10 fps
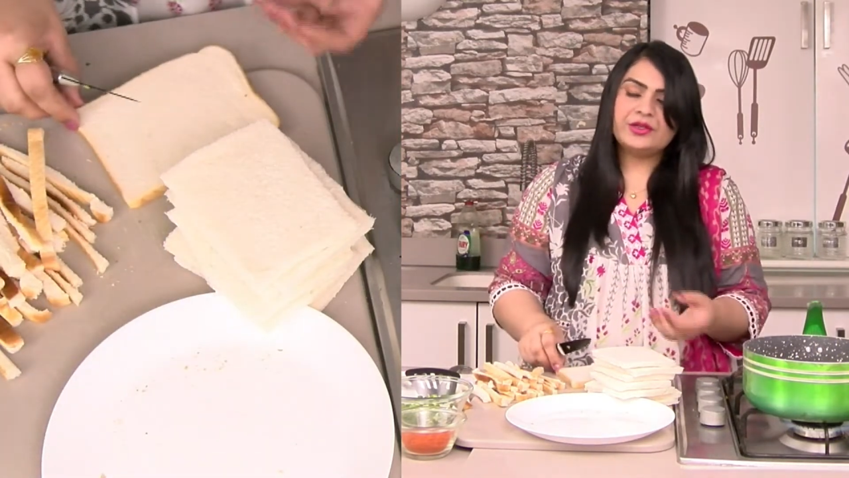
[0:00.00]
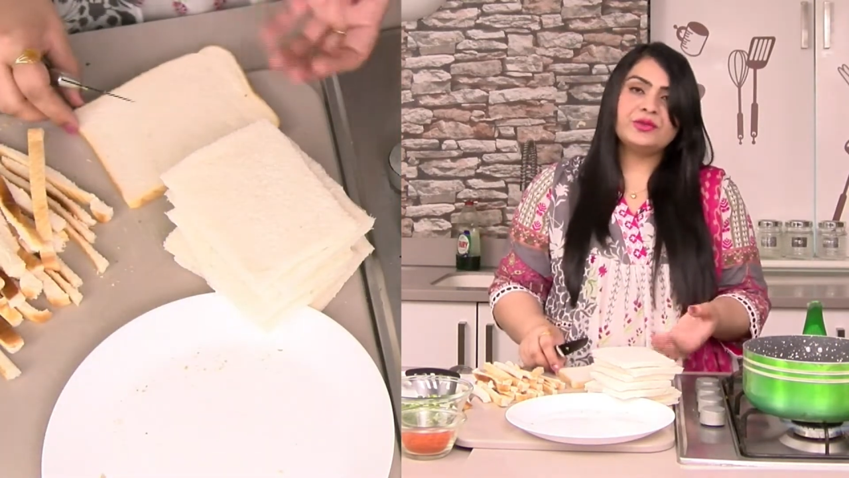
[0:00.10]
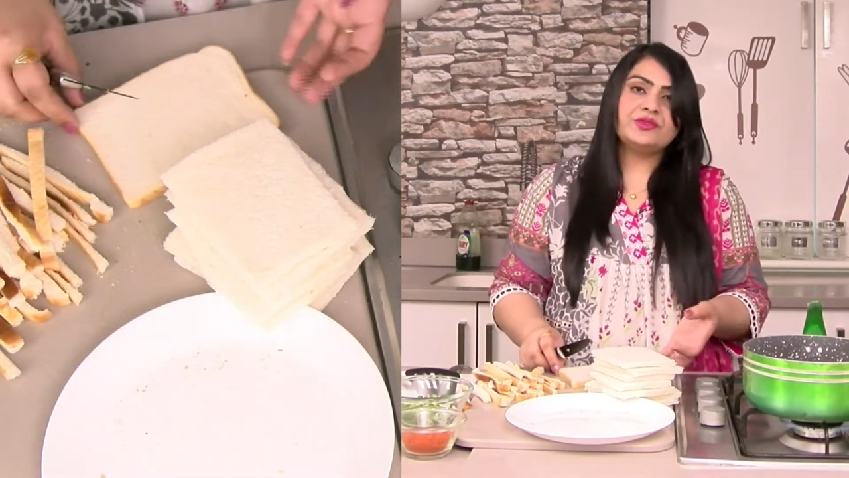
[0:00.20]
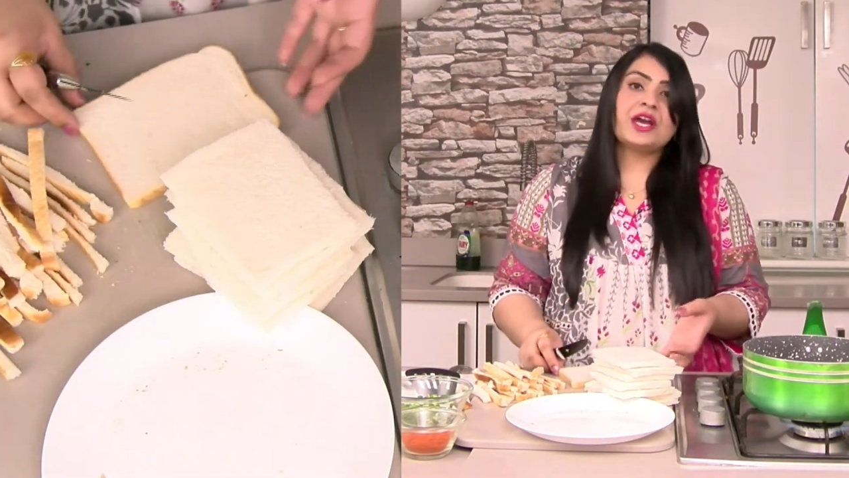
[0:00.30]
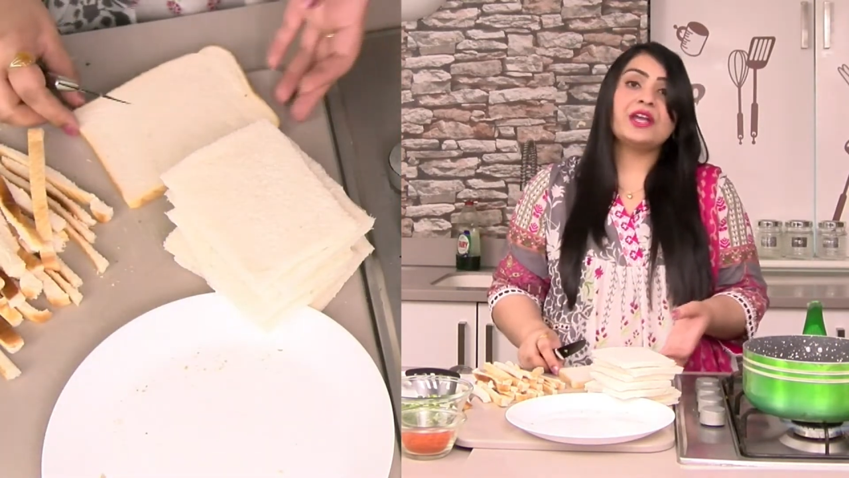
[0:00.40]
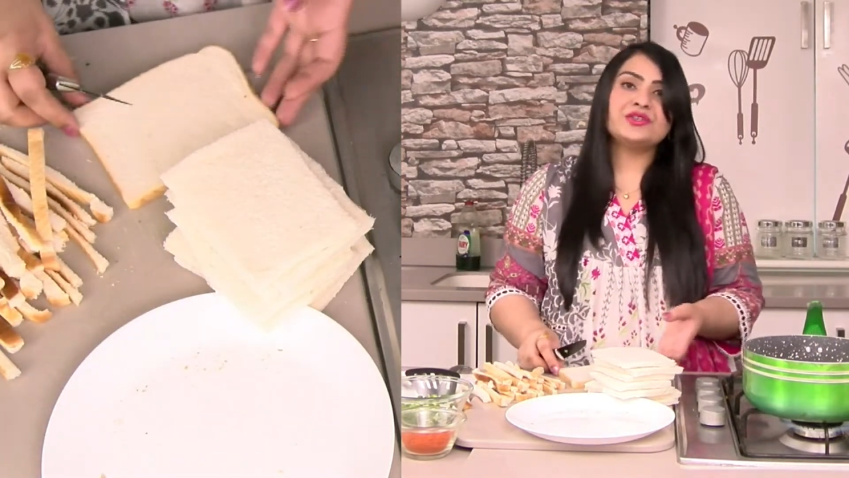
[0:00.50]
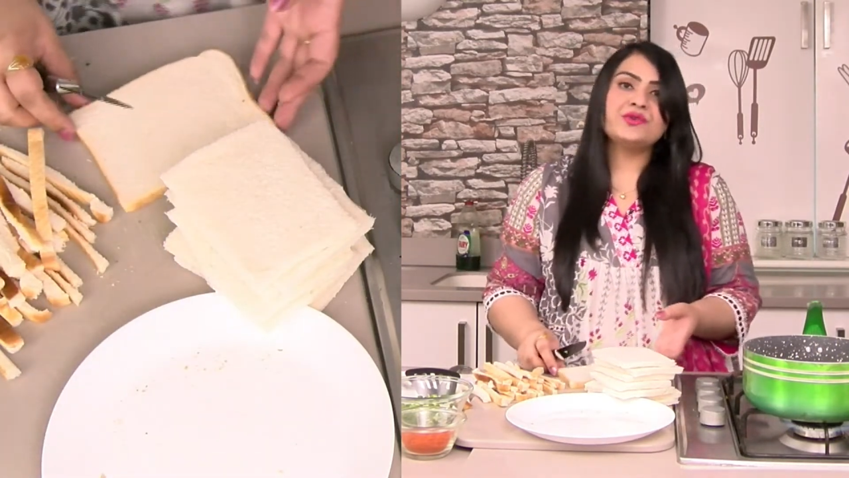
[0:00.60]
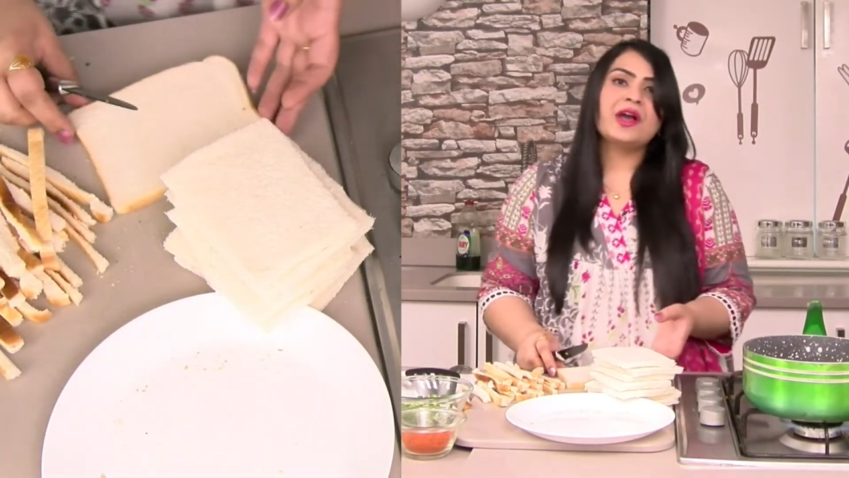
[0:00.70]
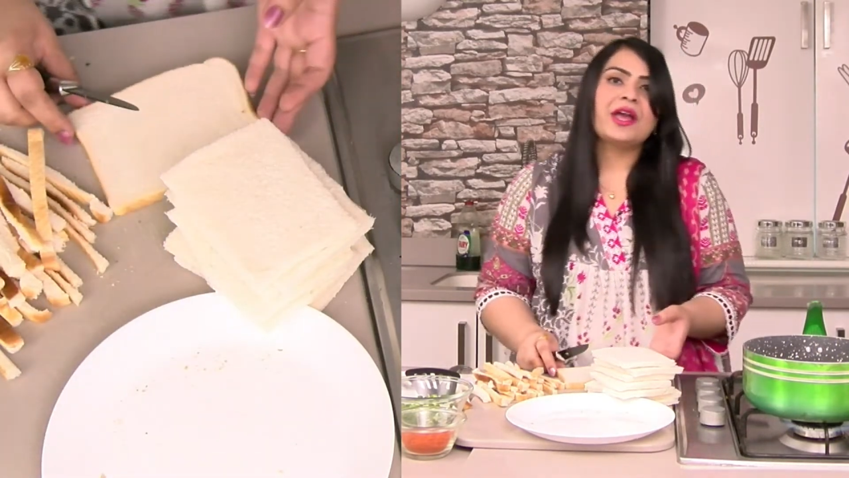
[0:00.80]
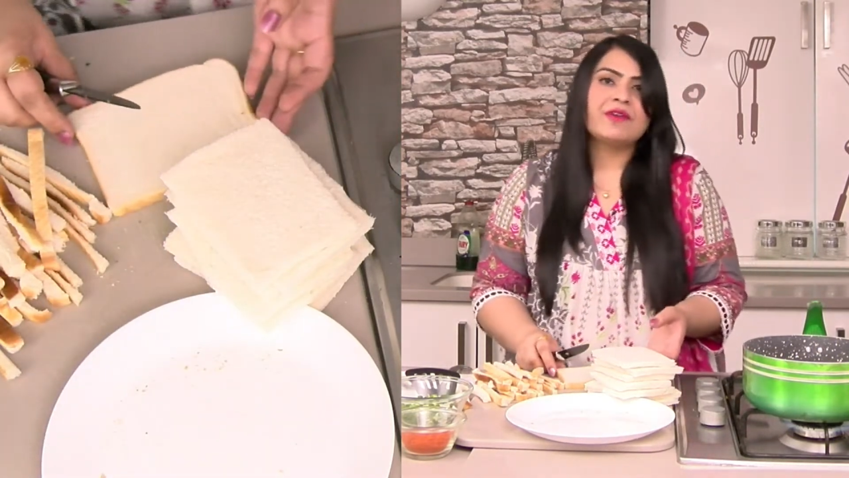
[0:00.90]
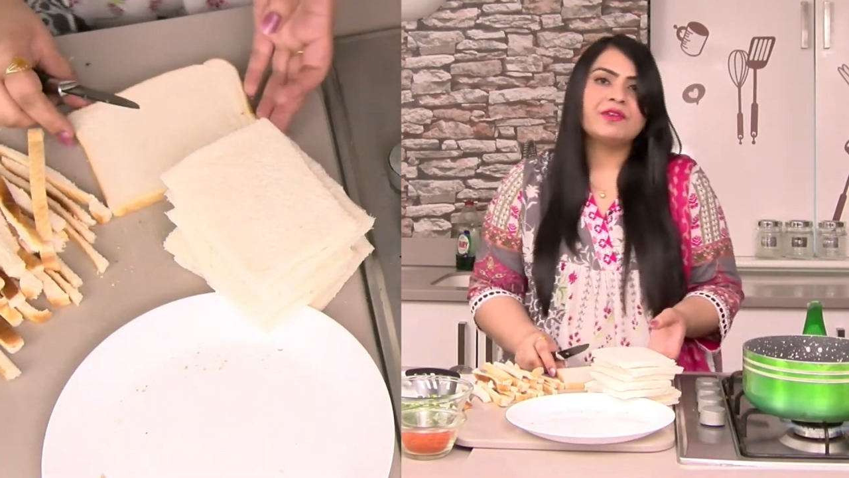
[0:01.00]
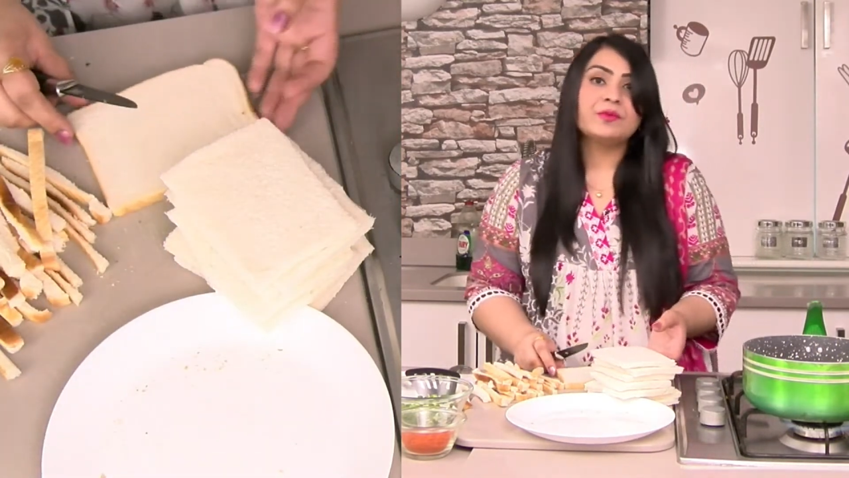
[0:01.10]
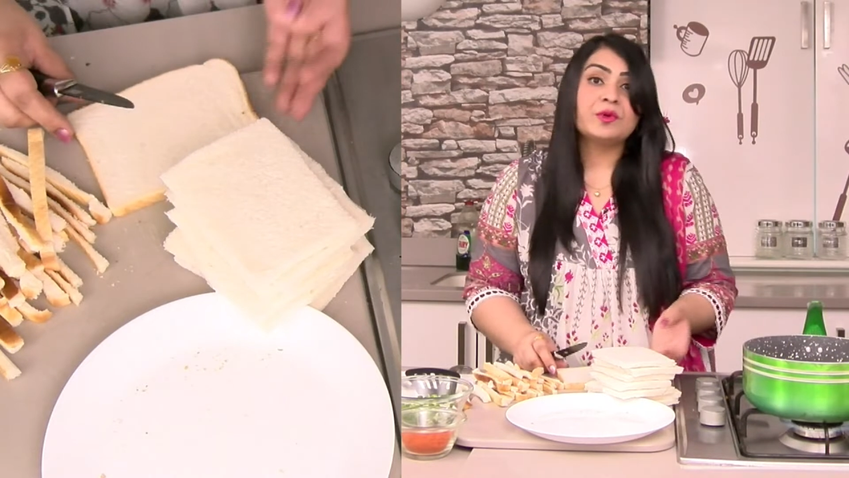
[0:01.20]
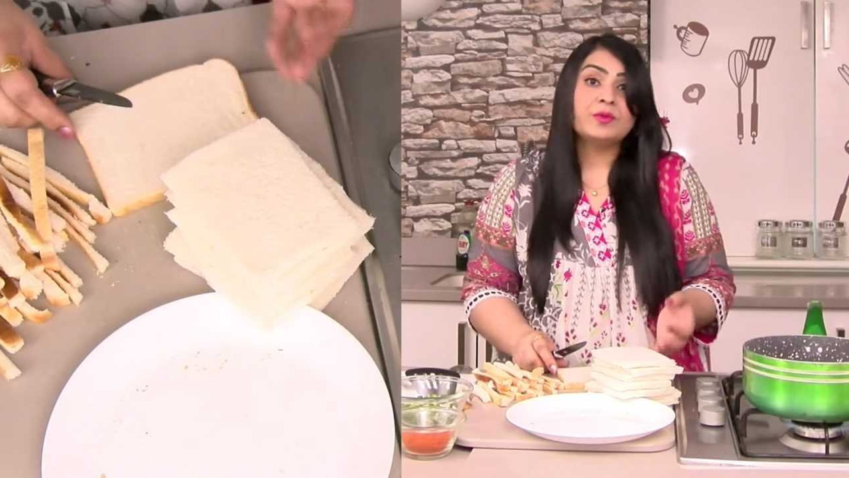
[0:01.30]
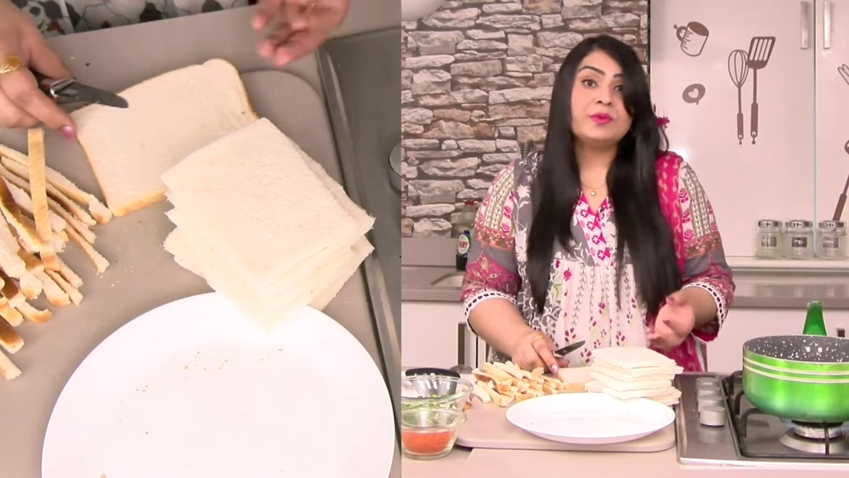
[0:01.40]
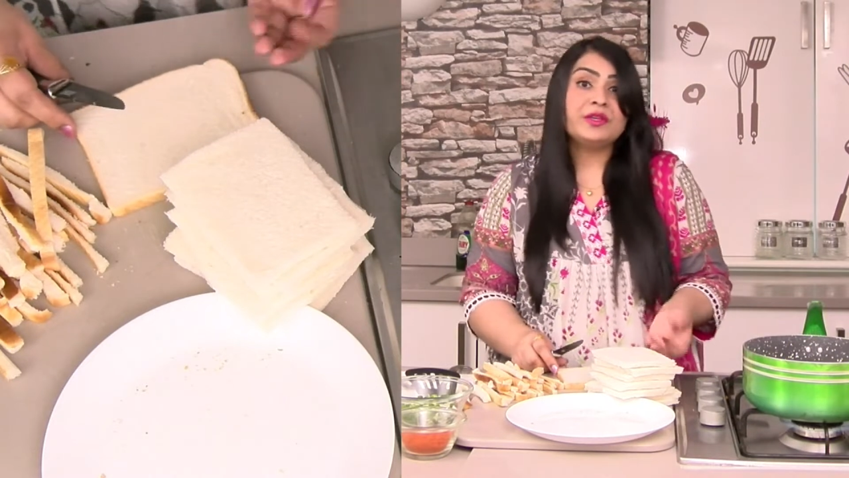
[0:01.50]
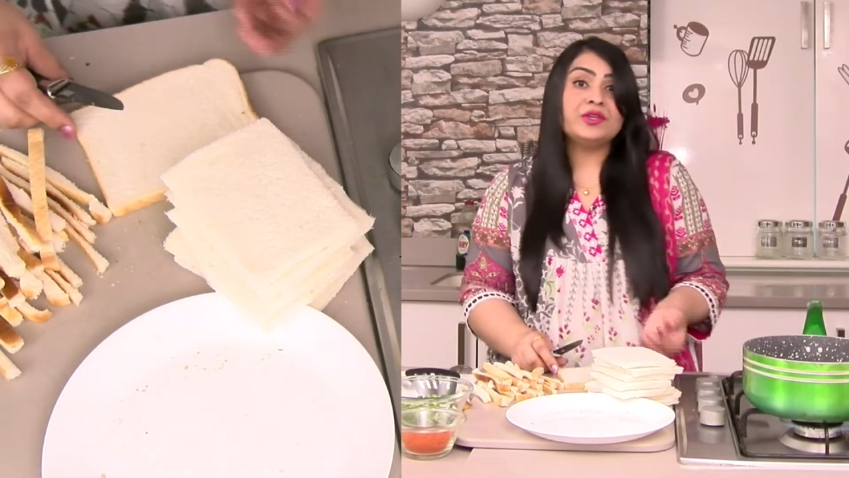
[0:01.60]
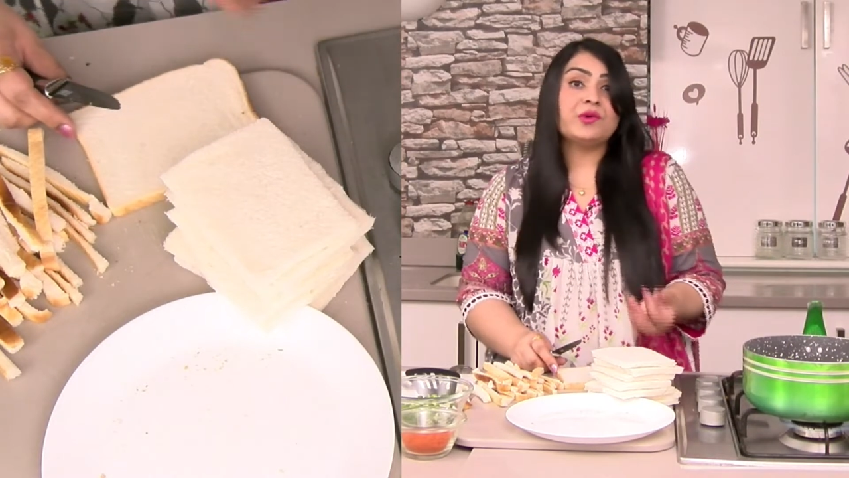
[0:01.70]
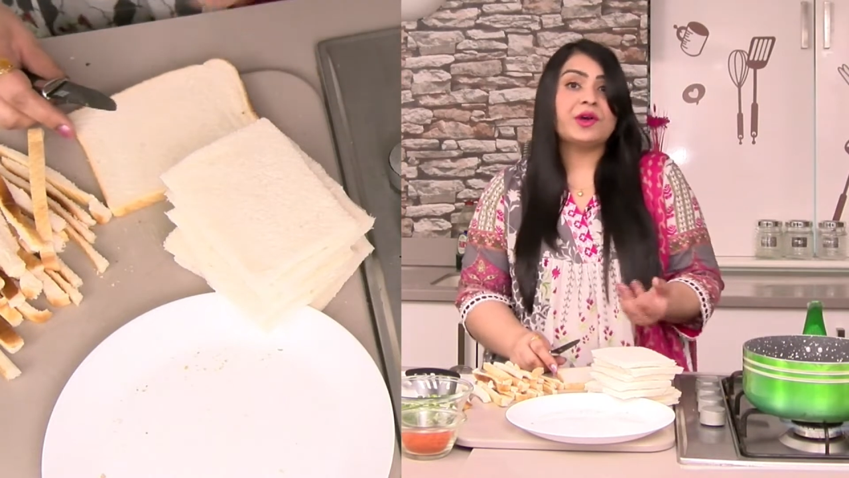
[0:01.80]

diet you are having? Probably you